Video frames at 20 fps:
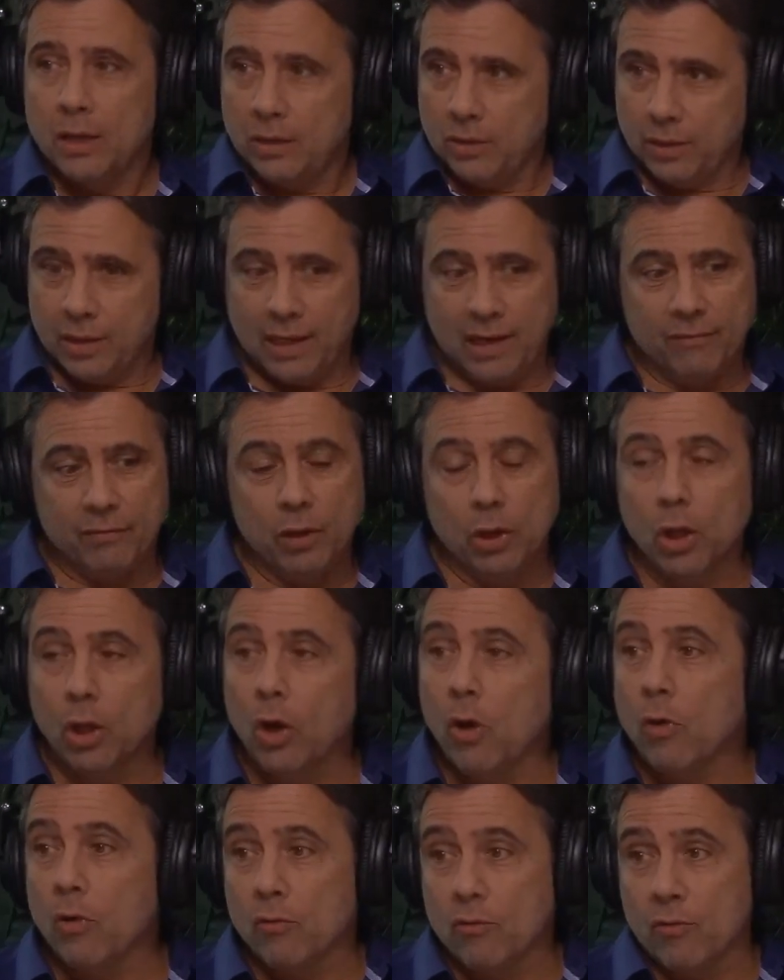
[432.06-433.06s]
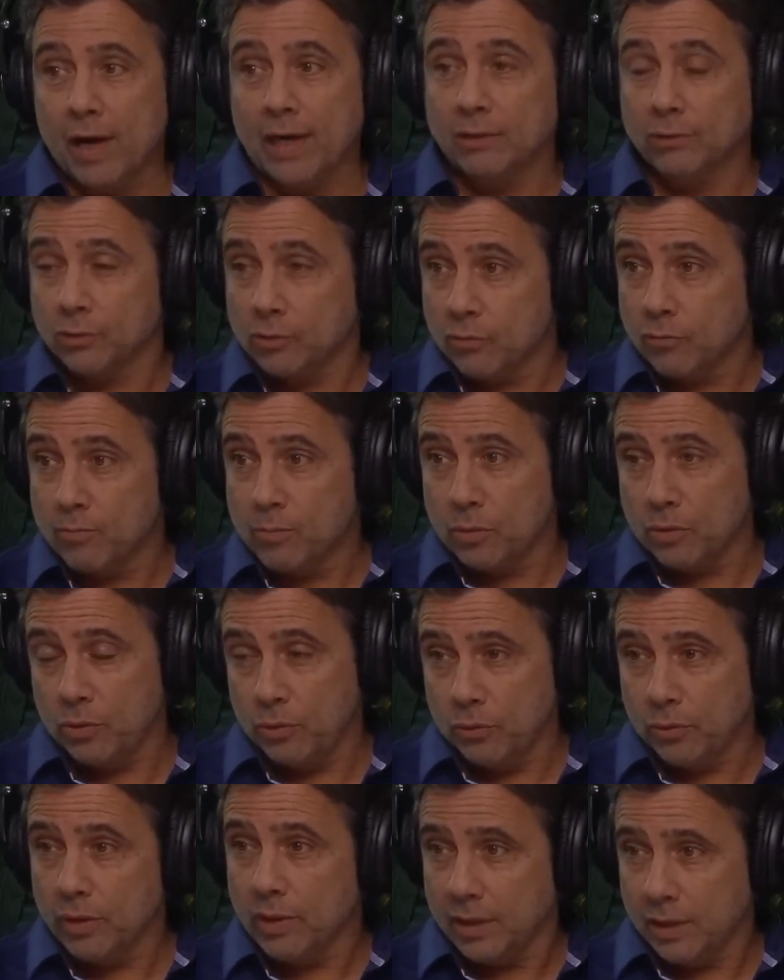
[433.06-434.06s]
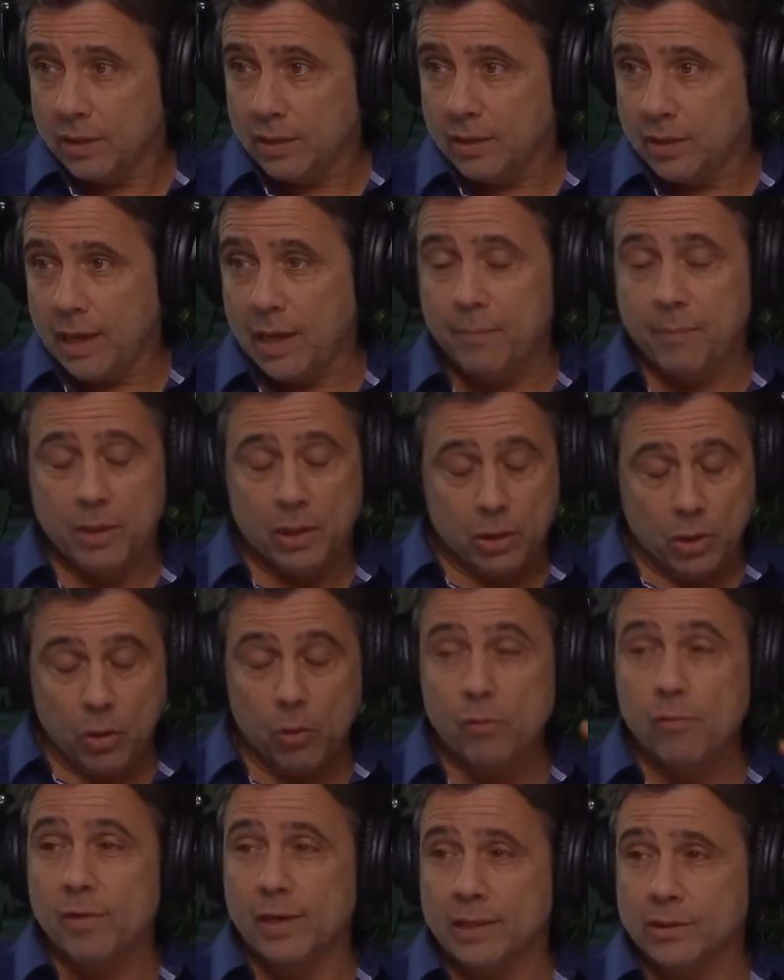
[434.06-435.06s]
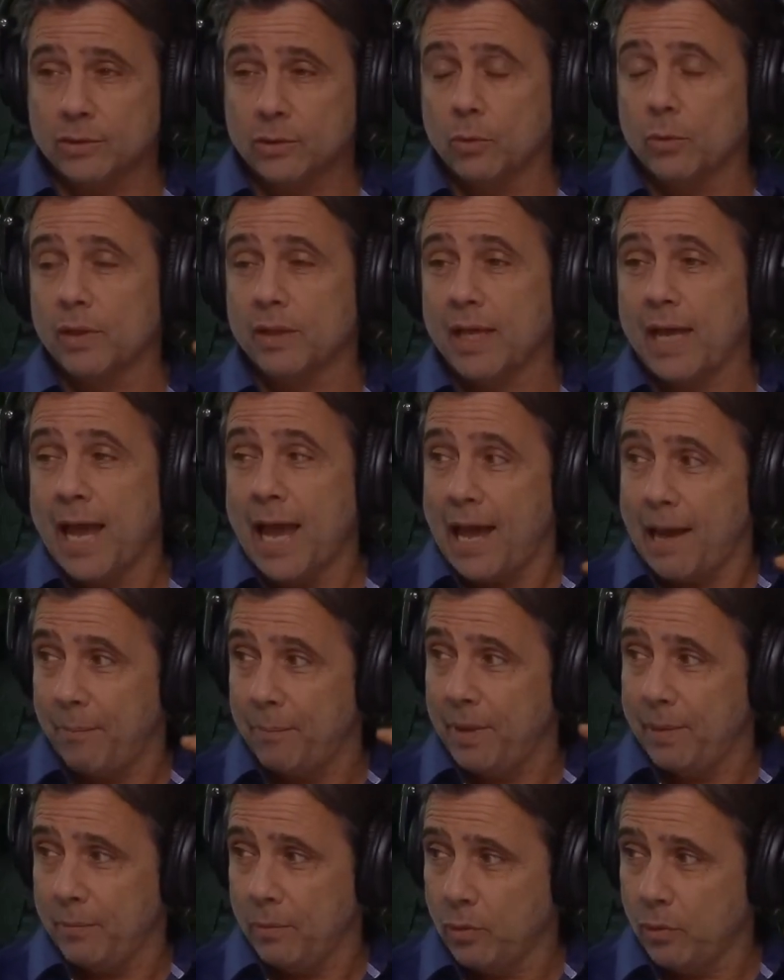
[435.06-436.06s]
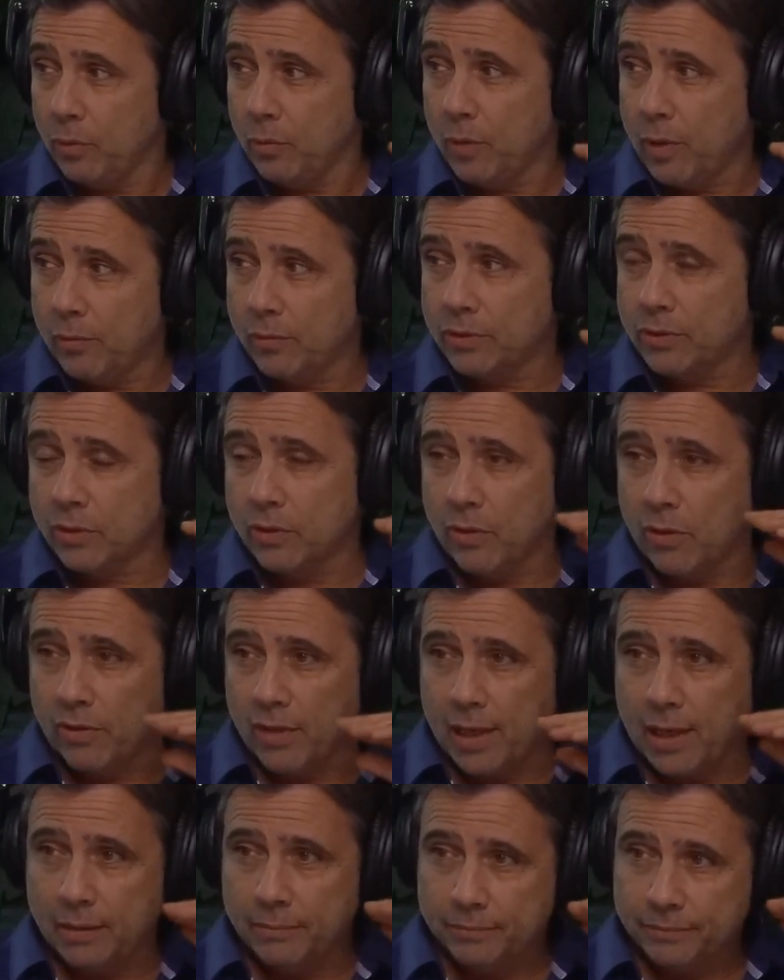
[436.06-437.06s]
You could have a low arousal mood. Low arousal with a happy mood. What would you call that?